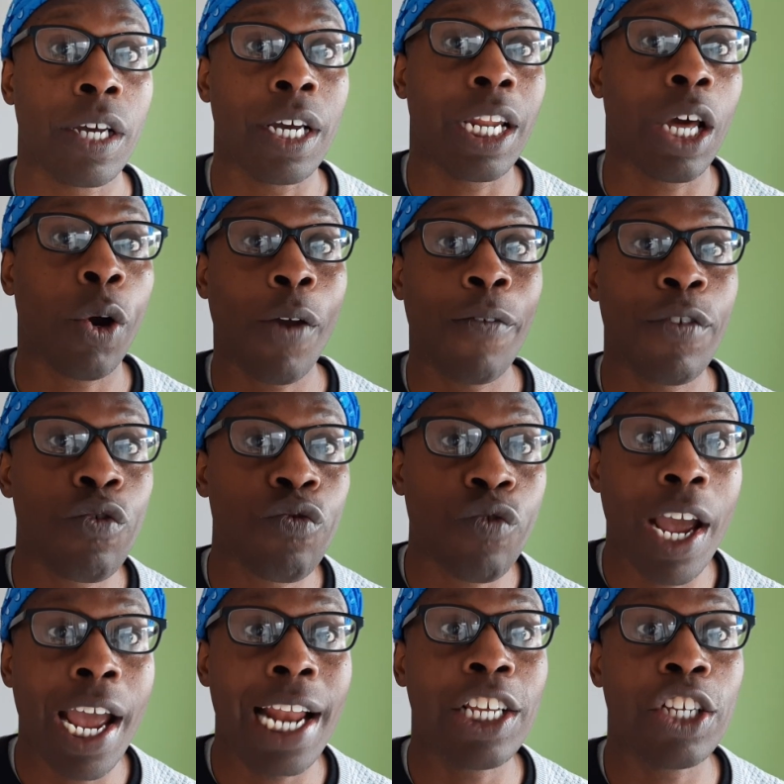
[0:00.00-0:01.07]
Now, if you
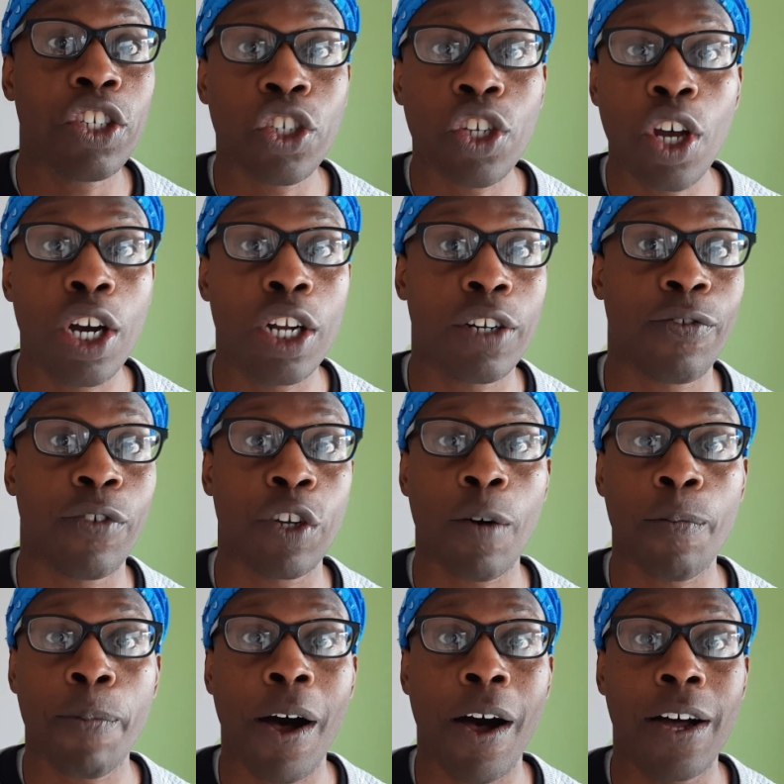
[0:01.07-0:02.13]
really search for your
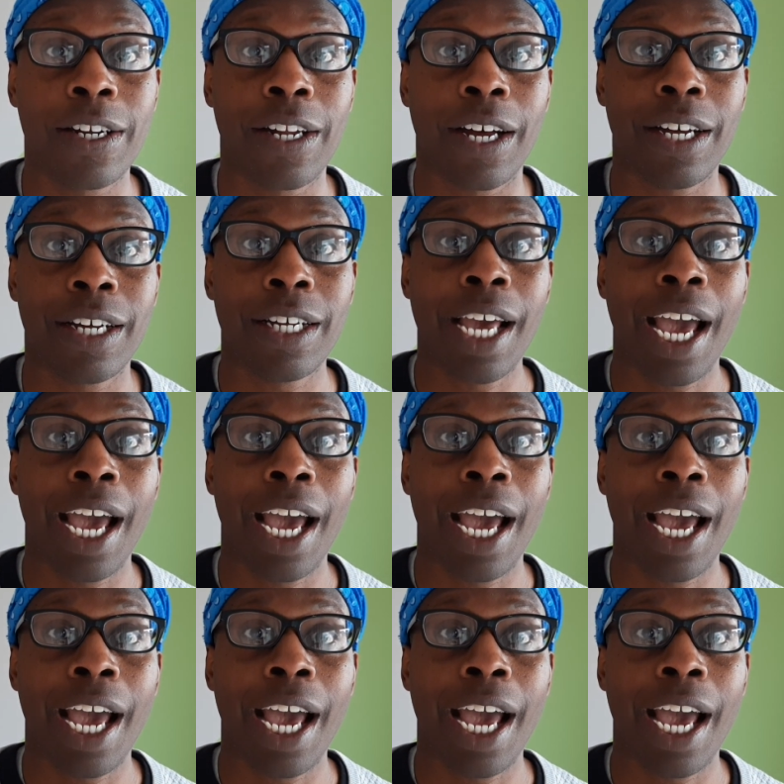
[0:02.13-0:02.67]
partner